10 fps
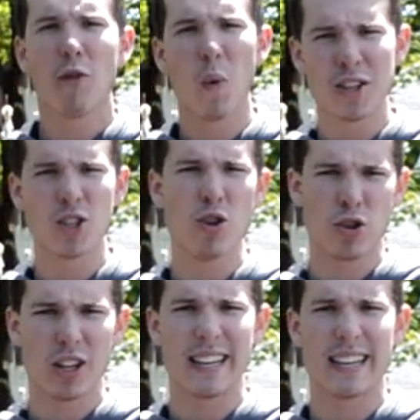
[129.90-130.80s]
for what's
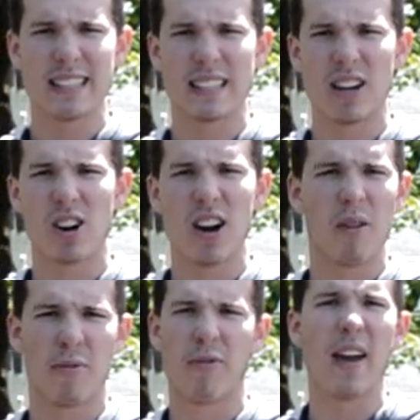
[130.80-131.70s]
usually considered
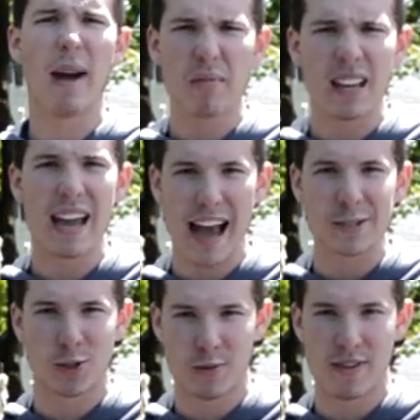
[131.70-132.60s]
a family
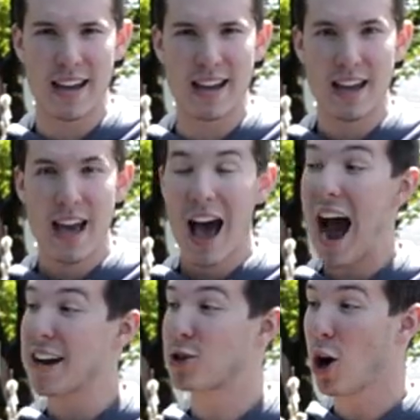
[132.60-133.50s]
S U V.
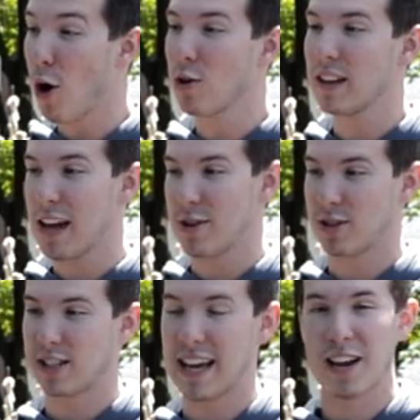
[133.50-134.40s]
I totally
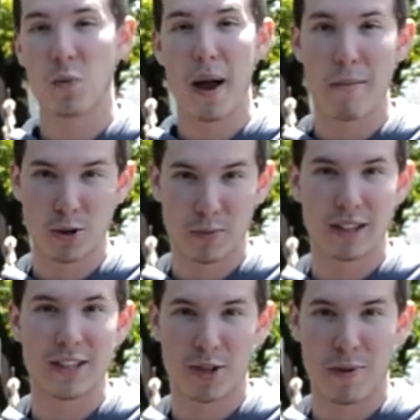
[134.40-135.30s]
understand why most
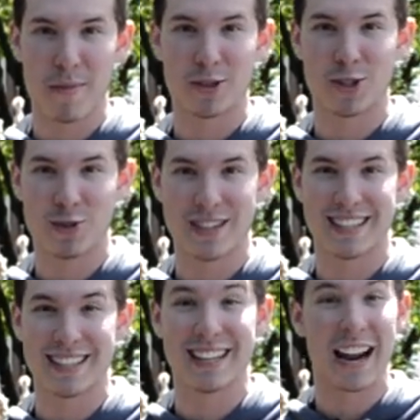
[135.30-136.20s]
police departments use
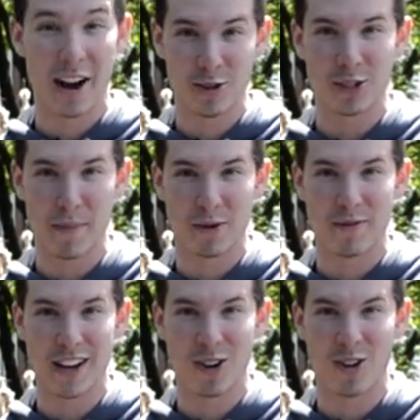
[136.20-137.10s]
this as an interceptor
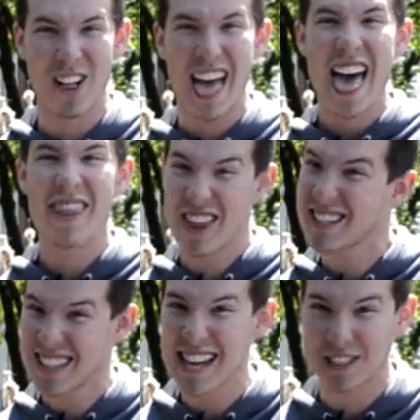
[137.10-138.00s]
vehicle.
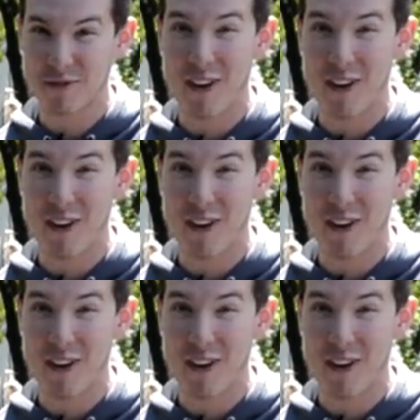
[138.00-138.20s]
This thing's